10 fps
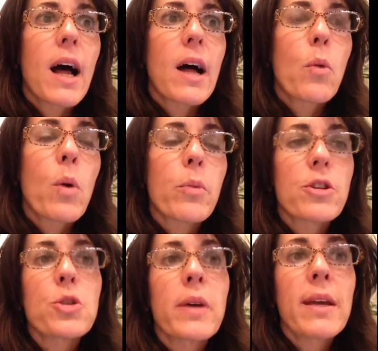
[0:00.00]
what we're
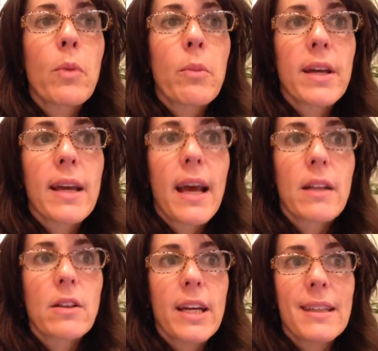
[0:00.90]
doing when we
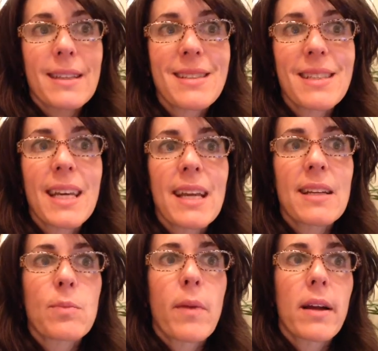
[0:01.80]
look at the
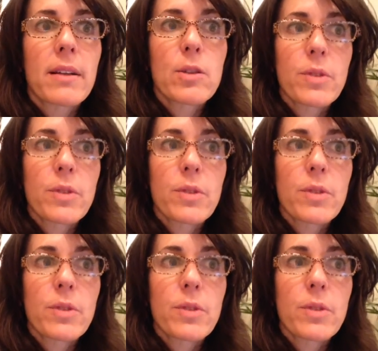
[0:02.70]
stickiness models,